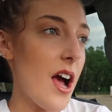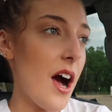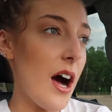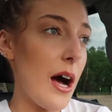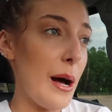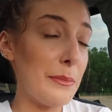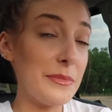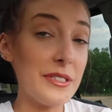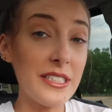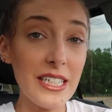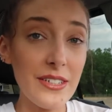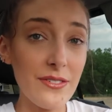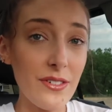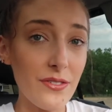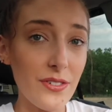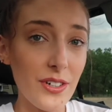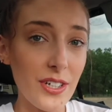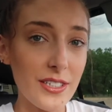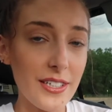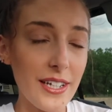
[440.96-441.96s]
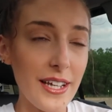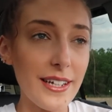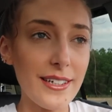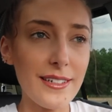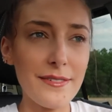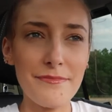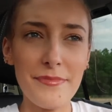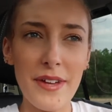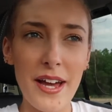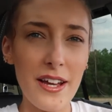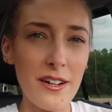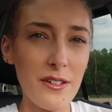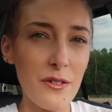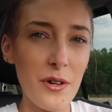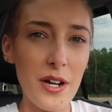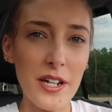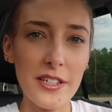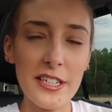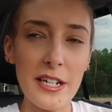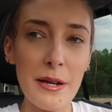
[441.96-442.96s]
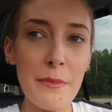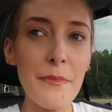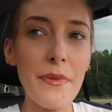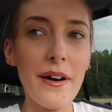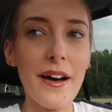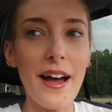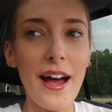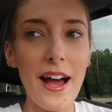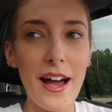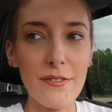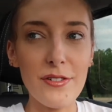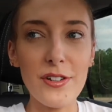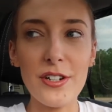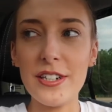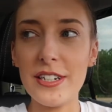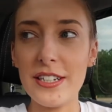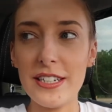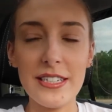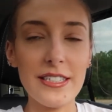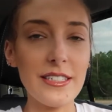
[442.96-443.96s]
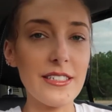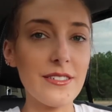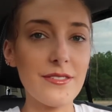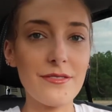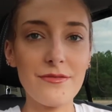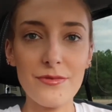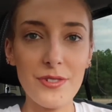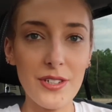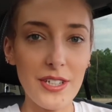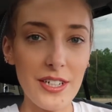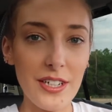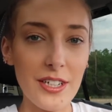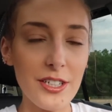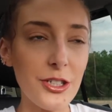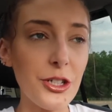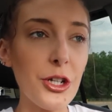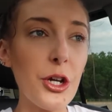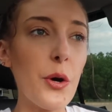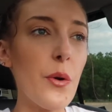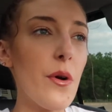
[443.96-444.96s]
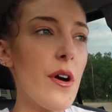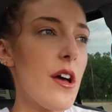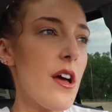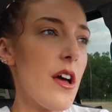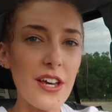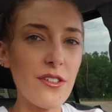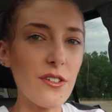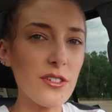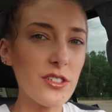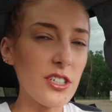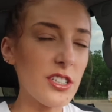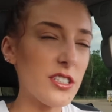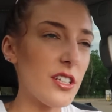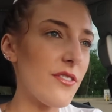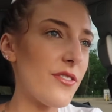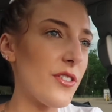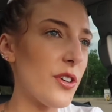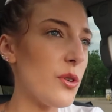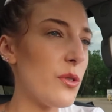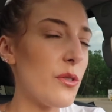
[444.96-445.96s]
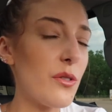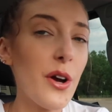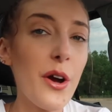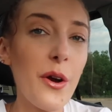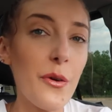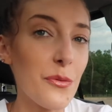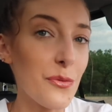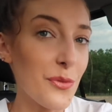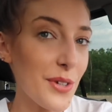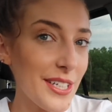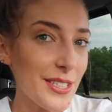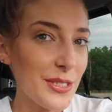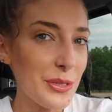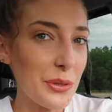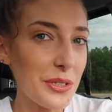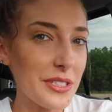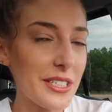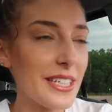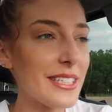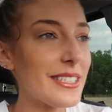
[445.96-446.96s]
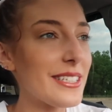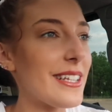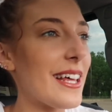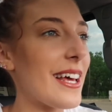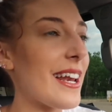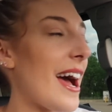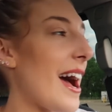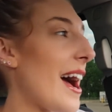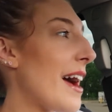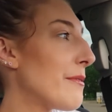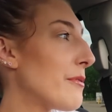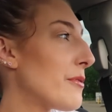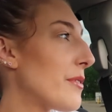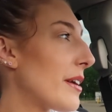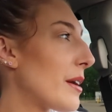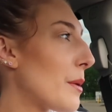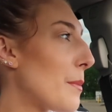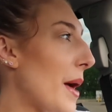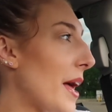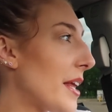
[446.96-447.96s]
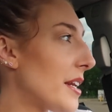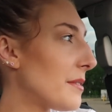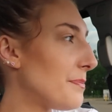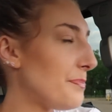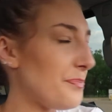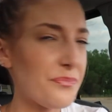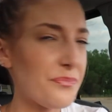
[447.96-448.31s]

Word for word: Um, Steven Furtick, I don't watch him, but I've heard he's really good too. Yeah, those are just a few resources that I would recommend.